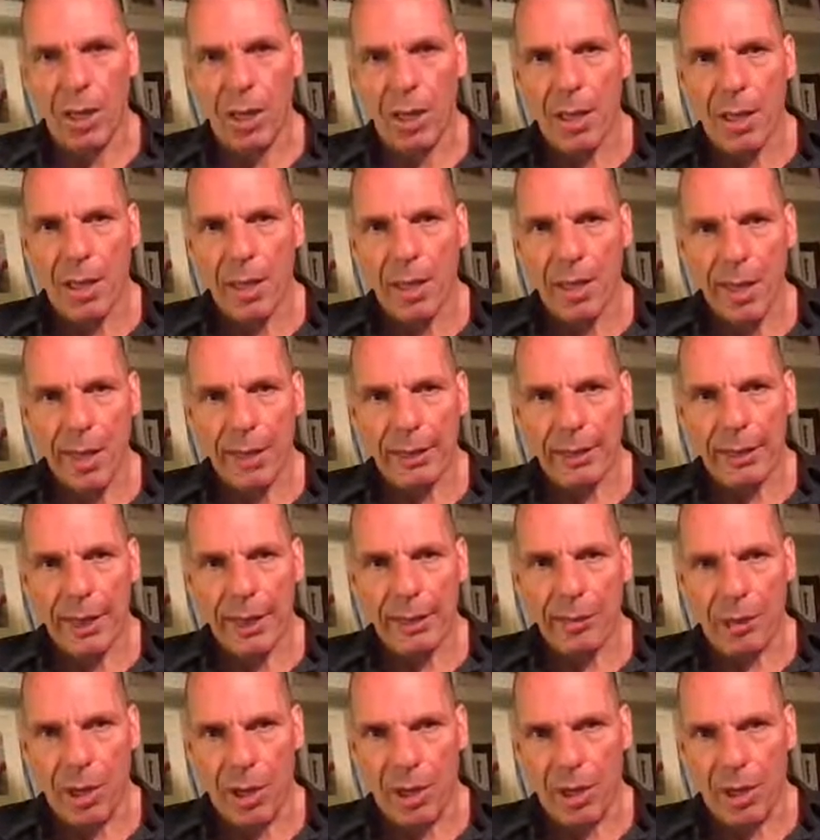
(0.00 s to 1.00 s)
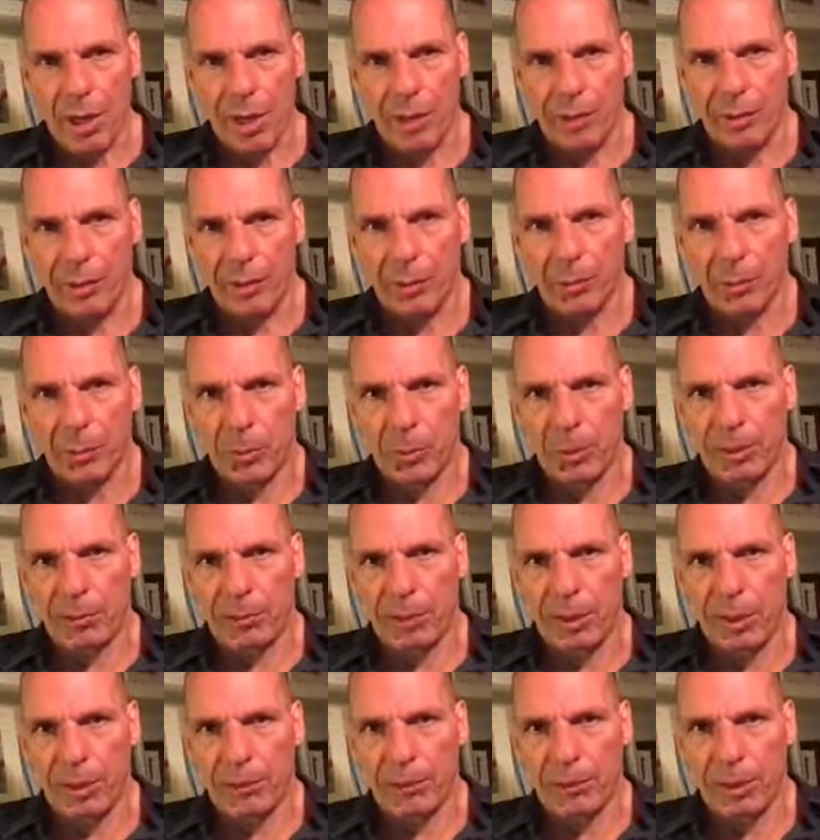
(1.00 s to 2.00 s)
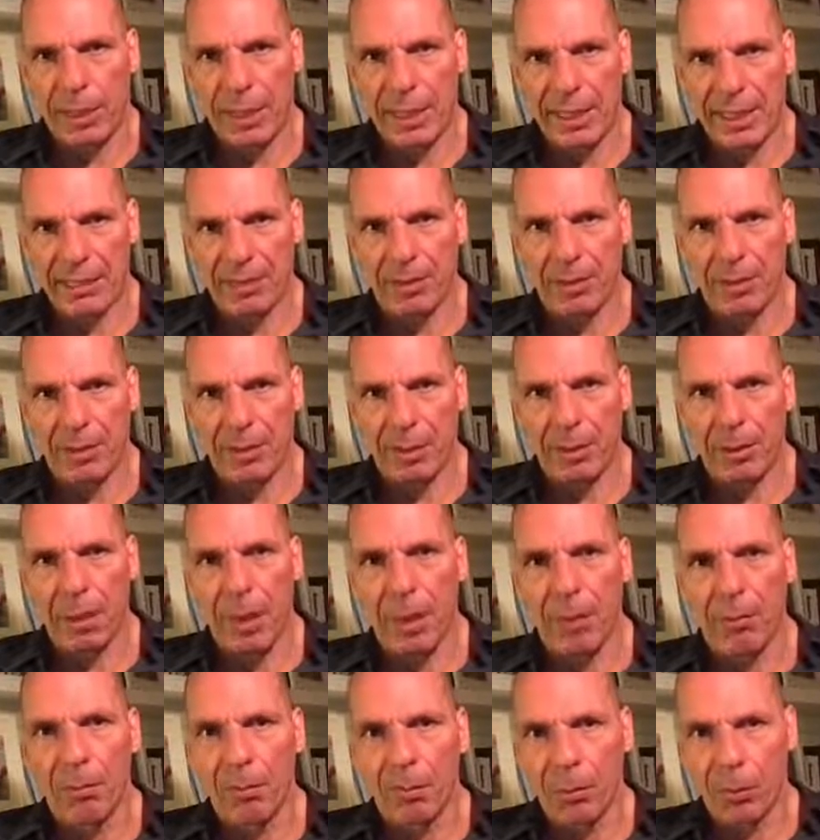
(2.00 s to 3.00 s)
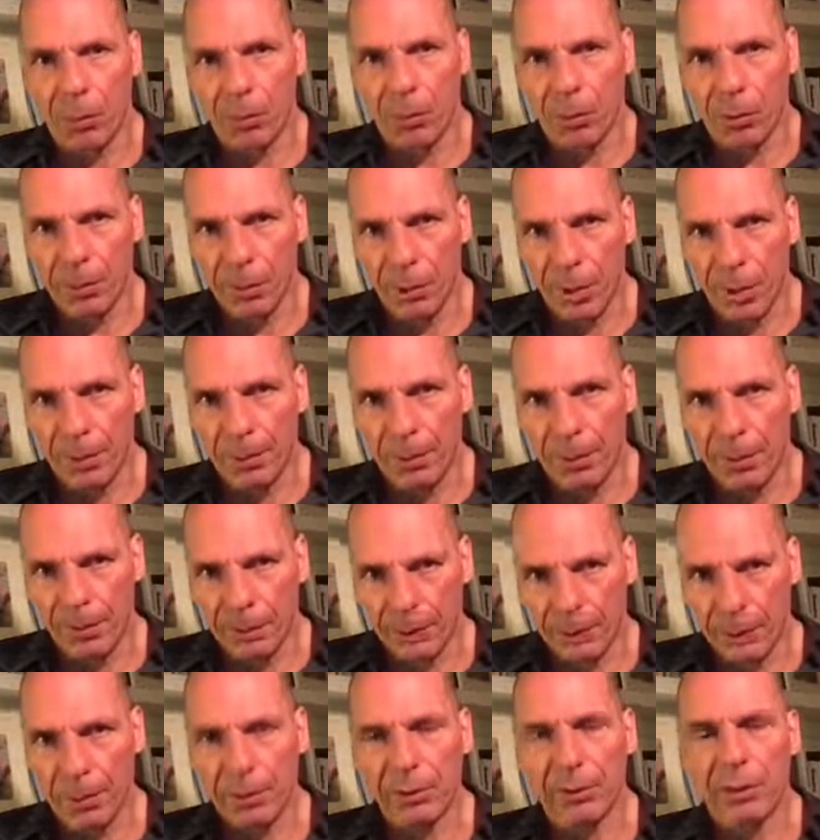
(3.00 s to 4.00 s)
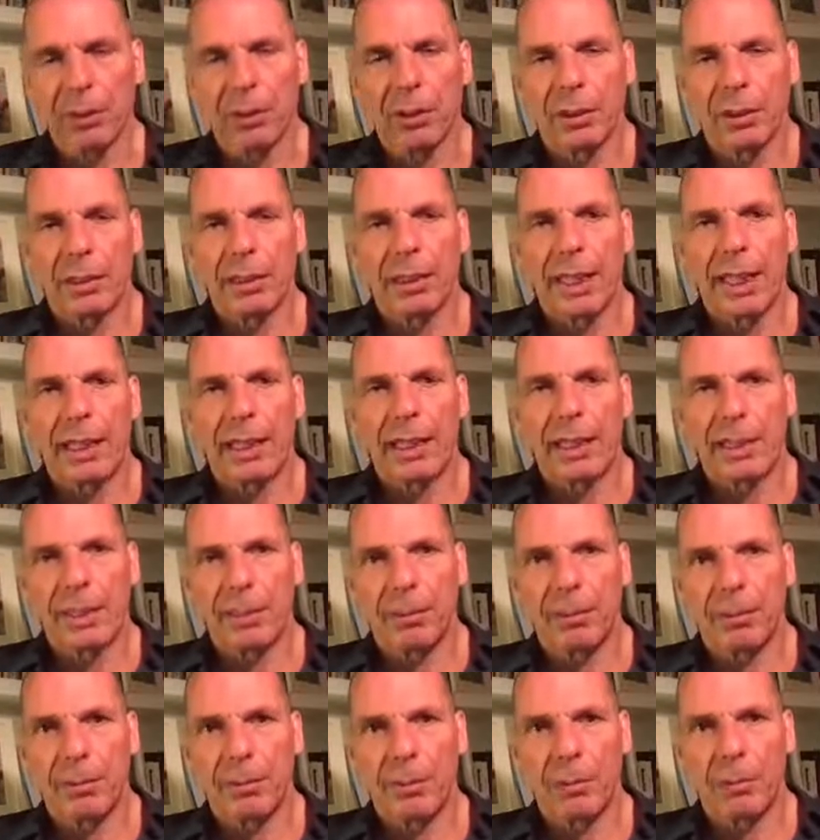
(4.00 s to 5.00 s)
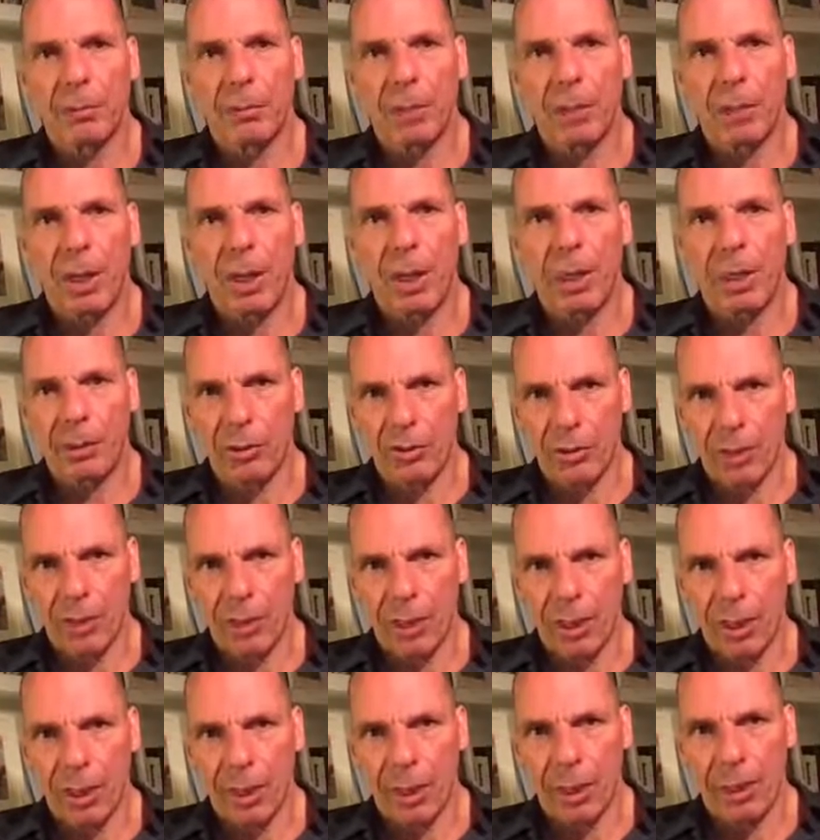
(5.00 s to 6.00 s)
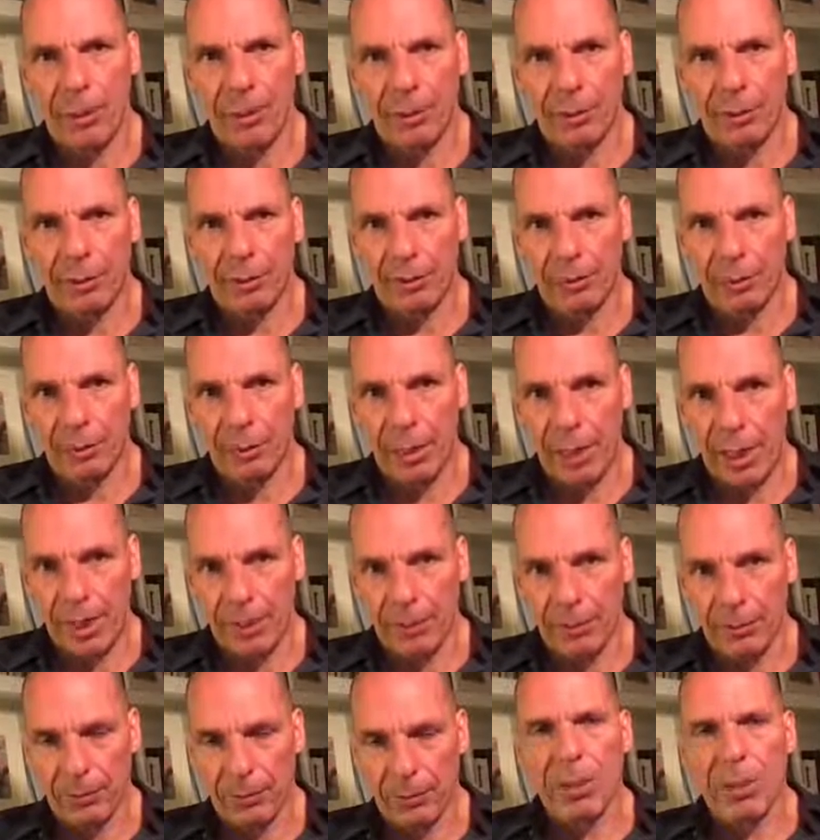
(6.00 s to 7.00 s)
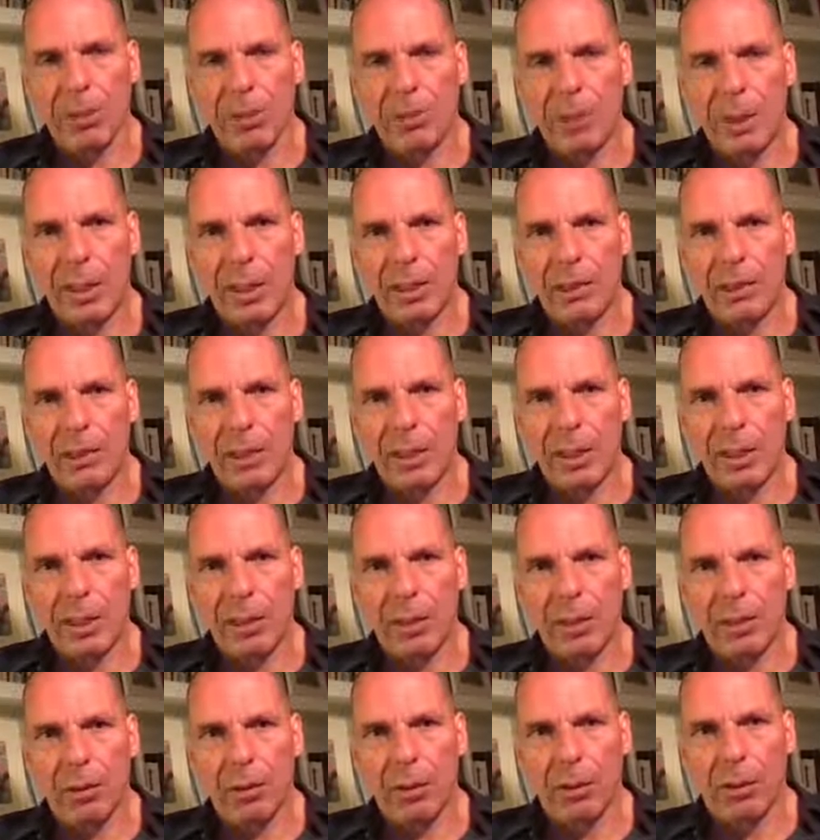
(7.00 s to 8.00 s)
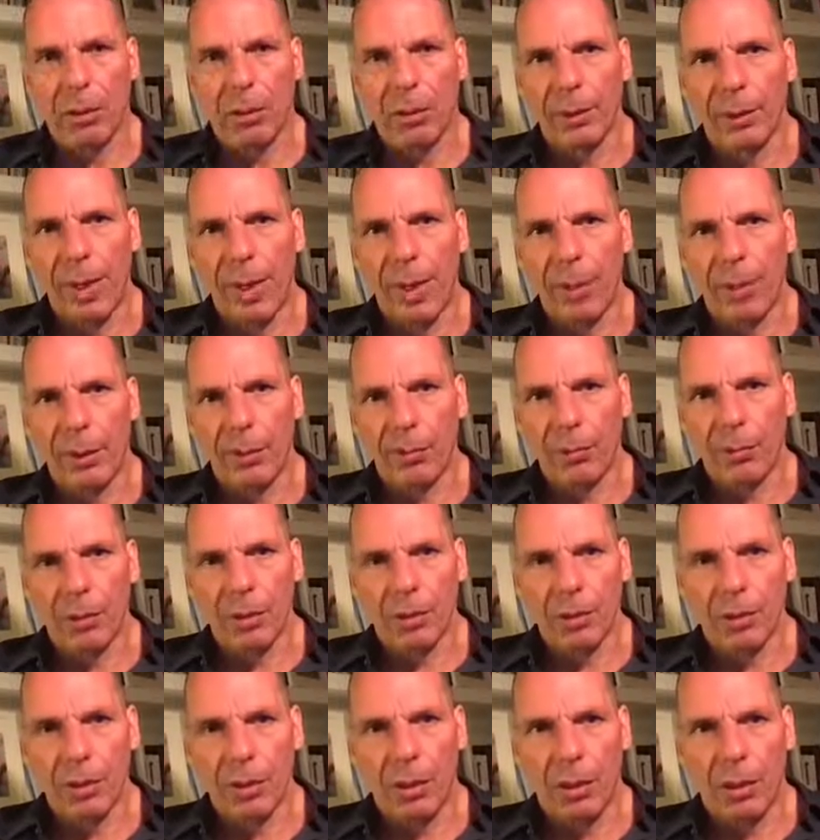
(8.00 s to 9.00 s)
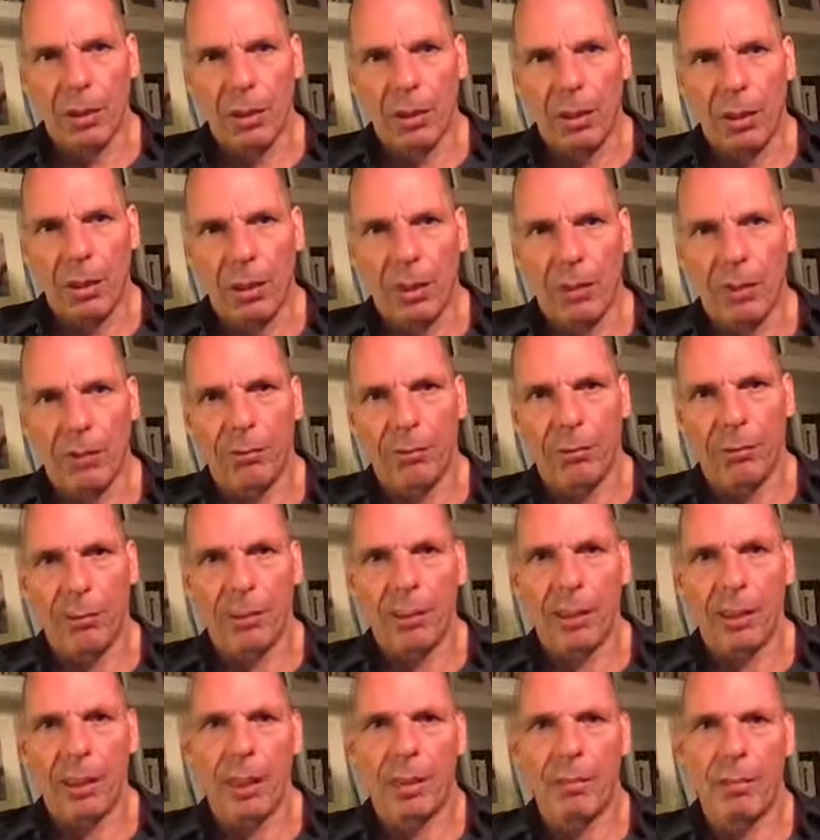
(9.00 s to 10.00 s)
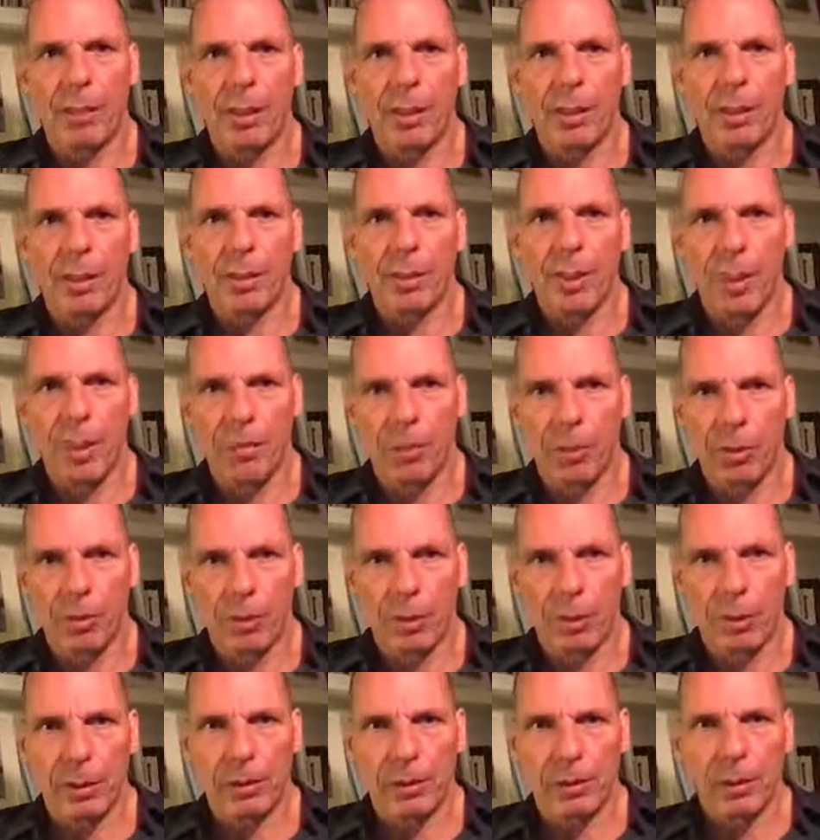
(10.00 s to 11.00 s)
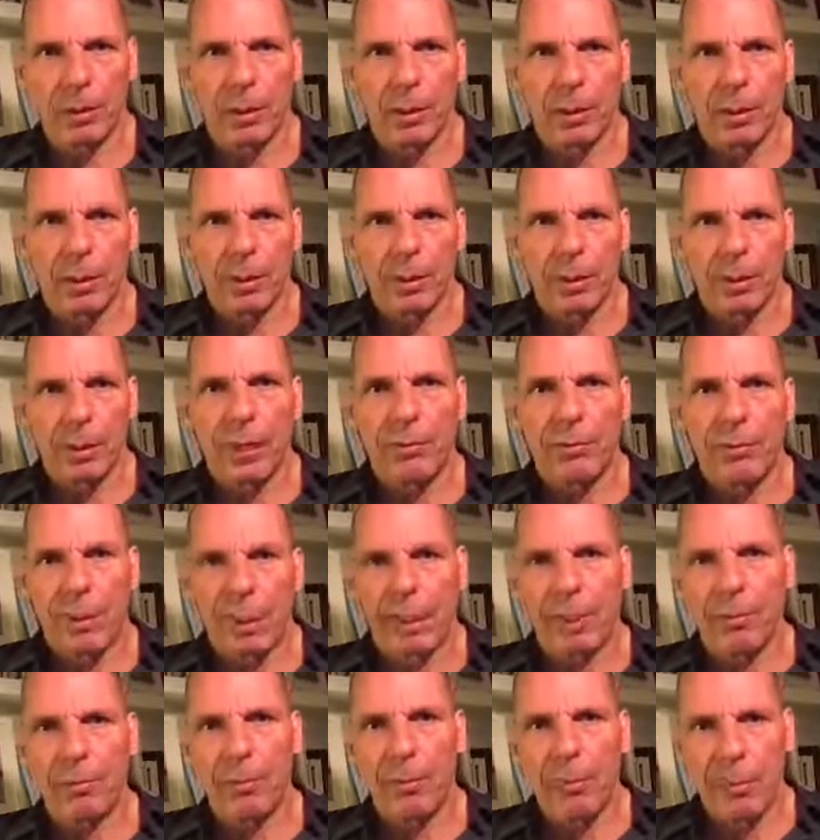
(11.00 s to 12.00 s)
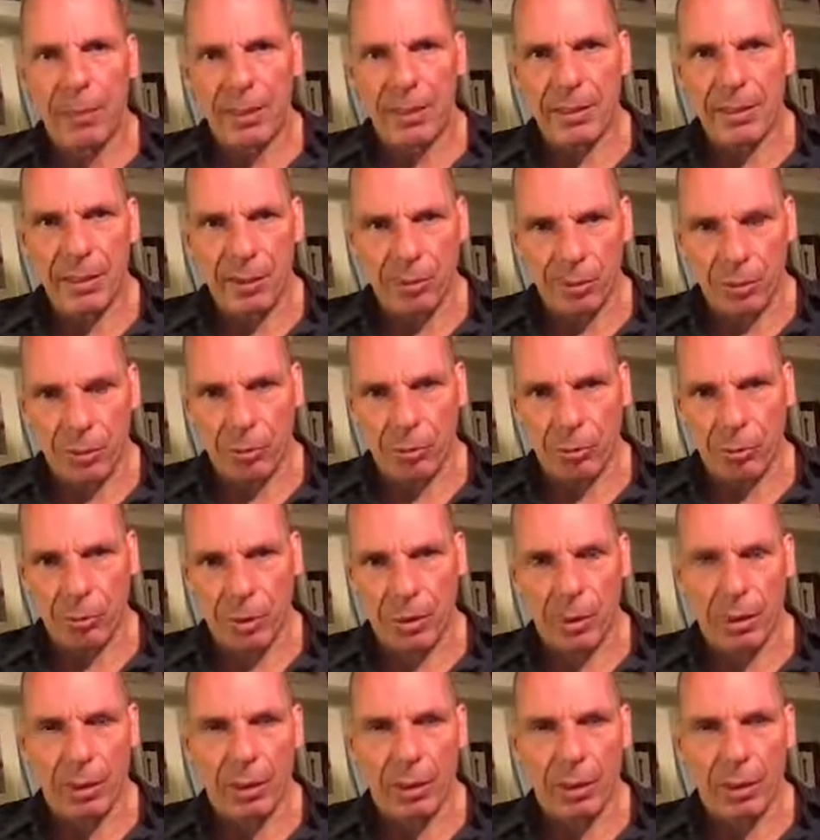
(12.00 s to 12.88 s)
That agenda of DiEM25 has never been more pertinent and has never been more urgent than today. So we can see that all the arguments of the liberal establishment, effectively business as usual,